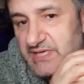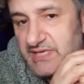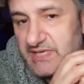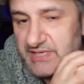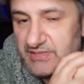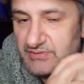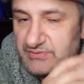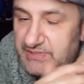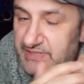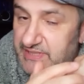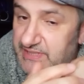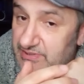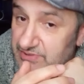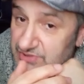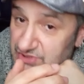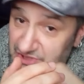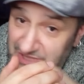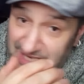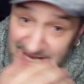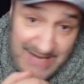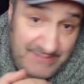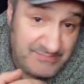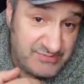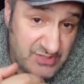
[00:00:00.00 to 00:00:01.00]
He'll, he'll
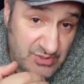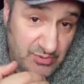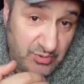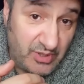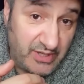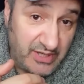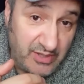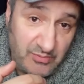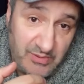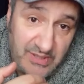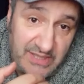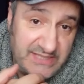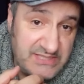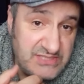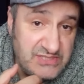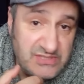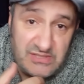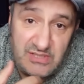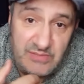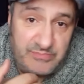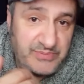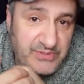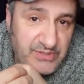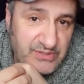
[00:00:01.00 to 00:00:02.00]
jabs quite well. He's
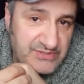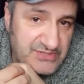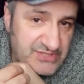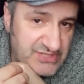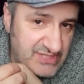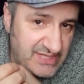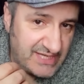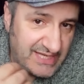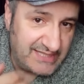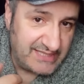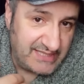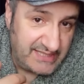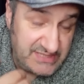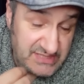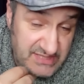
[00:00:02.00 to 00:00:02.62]
not a pure slugger.